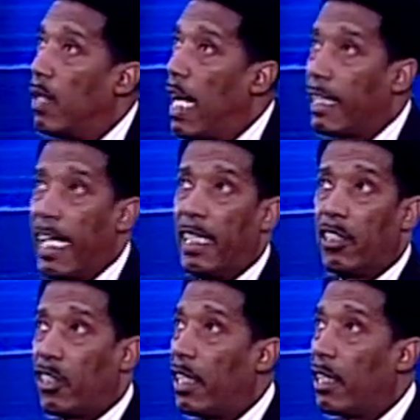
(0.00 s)
I can't
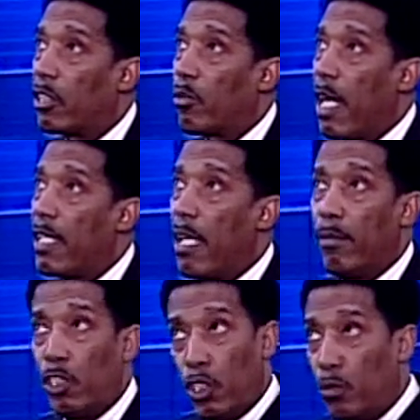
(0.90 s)
see this right now,
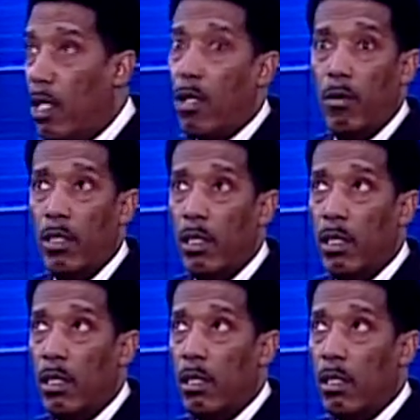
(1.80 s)
but you know.
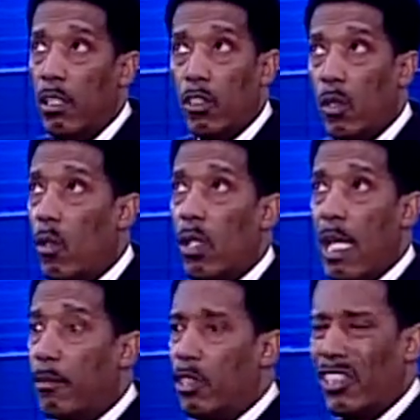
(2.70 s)
So, Lord,
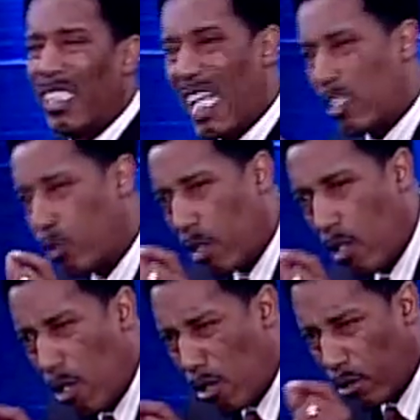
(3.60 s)
I'm going to see, that's where it
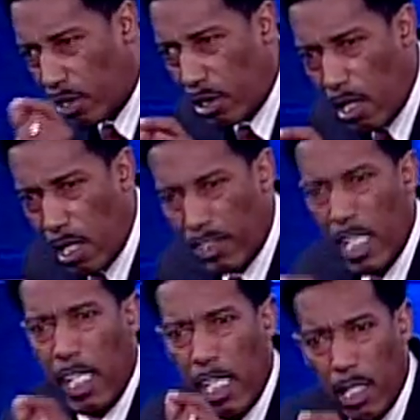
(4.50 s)
all starts.
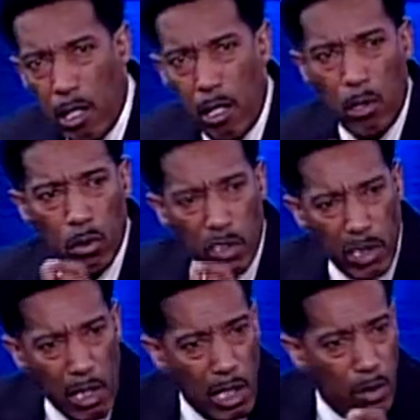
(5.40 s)
It all
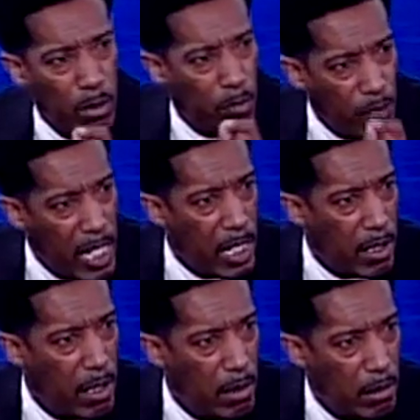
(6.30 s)
starts with
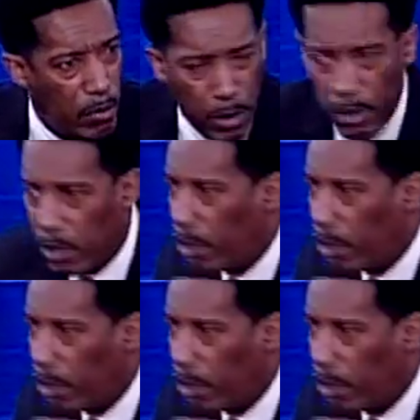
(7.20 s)
faith. For the